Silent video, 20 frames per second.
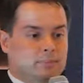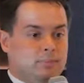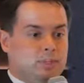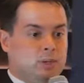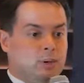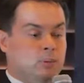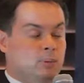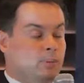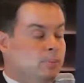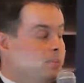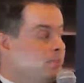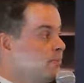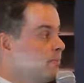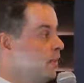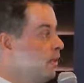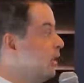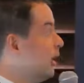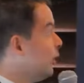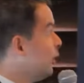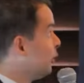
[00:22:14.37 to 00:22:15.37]
So
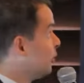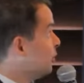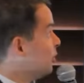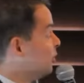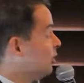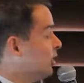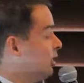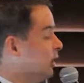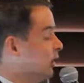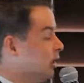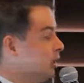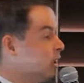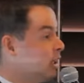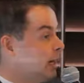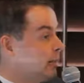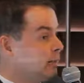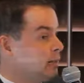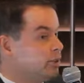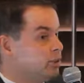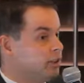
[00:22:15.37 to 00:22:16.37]
nothing ruins a good
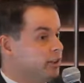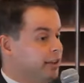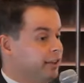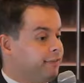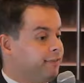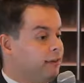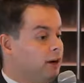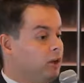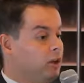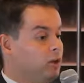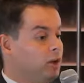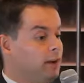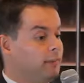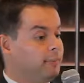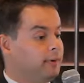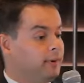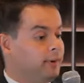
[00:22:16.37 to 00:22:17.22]
operation like follow-up,